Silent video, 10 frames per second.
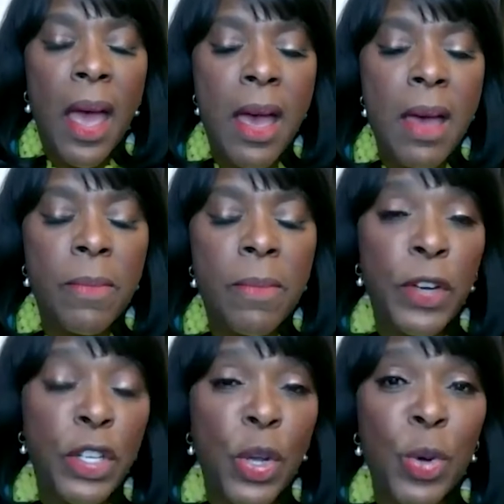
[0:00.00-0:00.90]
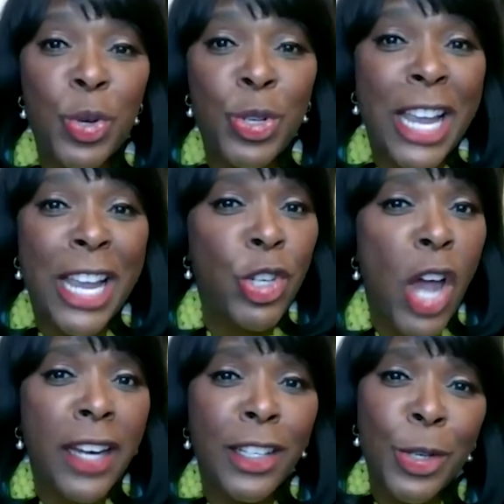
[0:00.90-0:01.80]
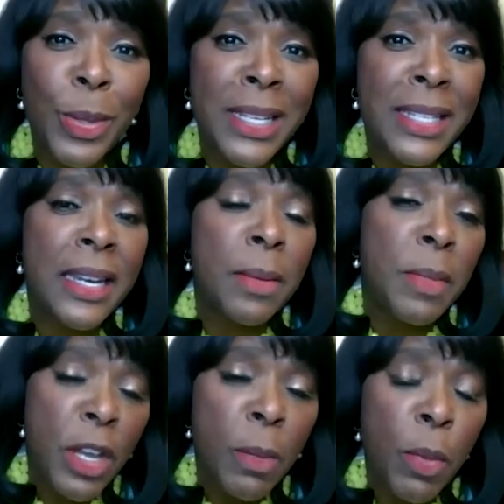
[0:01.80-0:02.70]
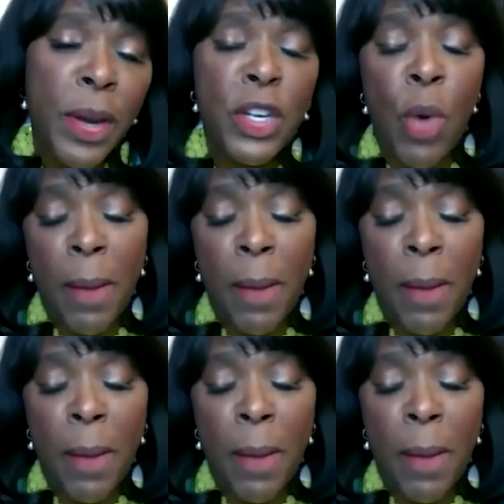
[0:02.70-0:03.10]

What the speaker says: foot soldiers like John Lewis and Amelia Boynton